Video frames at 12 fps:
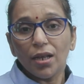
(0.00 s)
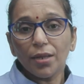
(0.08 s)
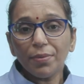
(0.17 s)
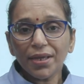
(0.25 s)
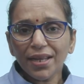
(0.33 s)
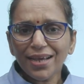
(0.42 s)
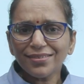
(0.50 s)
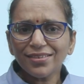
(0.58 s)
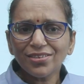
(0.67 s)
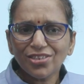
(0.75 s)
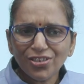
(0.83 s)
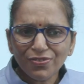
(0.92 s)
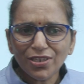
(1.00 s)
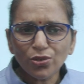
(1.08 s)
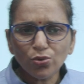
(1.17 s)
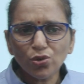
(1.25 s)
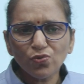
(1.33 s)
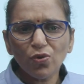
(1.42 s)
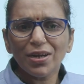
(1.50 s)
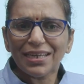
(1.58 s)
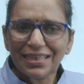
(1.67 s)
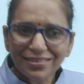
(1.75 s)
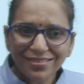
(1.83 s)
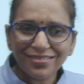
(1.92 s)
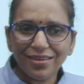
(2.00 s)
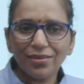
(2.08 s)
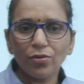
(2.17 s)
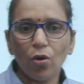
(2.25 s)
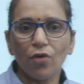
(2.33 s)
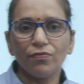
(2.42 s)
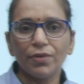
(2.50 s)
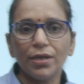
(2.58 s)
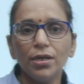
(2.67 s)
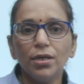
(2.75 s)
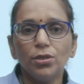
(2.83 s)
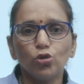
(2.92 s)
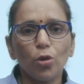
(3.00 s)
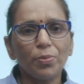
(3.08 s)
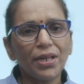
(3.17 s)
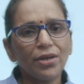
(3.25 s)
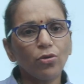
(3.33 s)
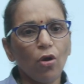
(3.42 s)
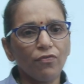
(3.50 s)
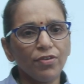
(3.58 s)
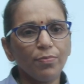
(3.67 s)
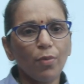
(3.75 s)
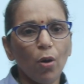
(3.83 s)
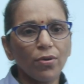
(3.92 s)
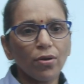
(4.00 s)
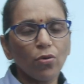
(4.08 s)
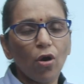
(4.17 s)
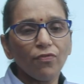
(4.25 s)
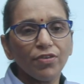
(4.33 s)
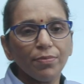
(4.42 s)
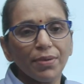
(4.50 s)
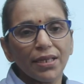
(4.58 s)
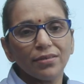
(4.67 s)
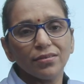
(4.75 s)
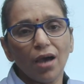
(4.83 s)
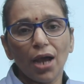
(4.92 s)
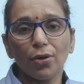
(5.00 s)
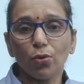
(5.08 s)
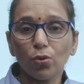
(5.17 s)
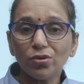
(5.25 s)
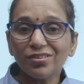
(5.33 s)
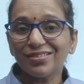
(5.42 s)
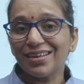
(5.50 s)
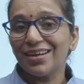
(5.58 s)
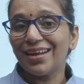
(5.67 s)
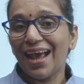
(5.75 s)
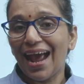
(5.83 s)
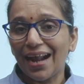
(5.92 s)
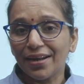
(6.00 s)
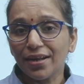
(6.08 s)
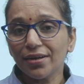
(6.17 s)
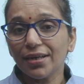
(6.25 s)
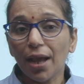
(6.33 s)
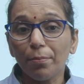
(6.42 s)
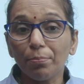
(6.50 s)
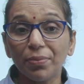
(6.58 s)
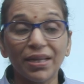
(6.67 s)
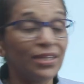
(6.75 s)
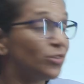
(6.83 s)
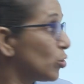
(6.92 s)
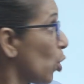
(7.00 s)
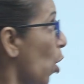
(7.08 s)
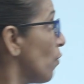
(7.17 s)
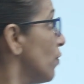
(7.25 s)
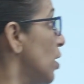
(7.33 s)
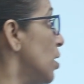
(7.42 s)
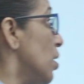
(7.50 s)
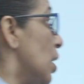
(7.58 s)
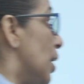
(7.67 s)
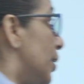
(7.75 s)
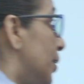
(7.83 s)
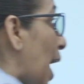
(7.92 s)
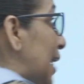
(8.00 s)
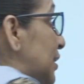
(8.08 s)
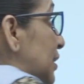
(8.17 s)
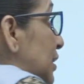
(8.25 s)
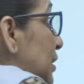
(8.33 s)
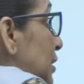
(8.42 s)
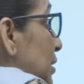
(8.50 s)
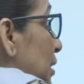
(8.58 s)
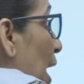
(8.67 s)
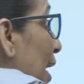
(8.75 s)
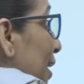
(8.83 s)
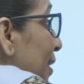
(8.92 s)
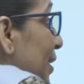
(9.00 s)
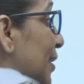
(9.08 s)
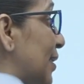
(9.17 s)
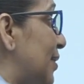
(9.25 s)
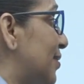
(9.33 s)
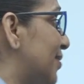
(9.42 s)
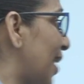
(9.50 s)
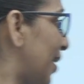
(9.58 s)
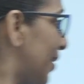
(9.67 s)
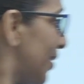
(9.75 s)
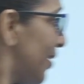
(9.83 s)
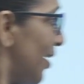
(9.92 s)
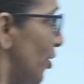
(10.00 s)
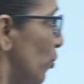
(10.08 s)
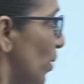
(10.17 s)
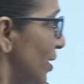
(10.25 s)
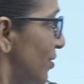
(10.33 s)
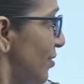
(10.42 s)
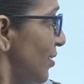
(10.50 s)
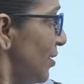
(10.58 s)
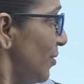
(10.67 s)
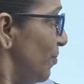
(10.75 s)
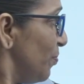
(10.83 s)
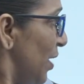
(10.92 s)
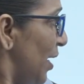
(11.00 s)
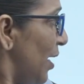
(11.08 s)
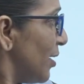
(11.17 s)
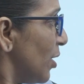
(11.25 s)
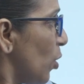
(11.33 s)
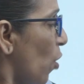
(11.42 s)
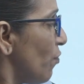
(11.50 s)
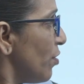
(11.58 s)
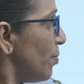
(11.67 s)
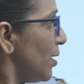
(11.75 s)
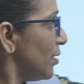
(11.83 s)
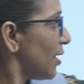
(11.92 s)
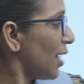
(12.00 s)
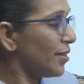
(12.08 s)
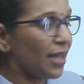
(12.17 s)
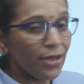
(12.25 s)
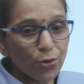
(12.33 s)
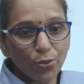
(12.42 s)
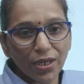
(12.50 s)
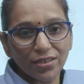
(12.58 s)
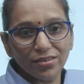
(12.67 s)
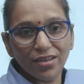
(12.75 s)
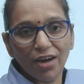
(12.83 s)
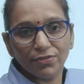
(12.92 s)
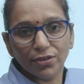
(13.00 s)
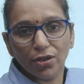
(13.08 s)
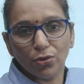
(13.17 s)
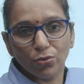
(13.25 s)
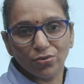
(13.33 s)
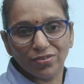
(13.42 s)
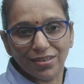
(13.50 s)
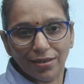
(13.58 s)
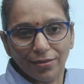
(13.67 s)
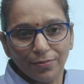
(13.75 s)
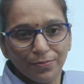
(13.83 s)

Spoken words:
Liberia is the chiefly used for instant coffee. To obtain coffee powder, coffee beans are roasted at a temperature of 99 degrees centigrade. You can see here the coffee beans, and then you can see after the roasting.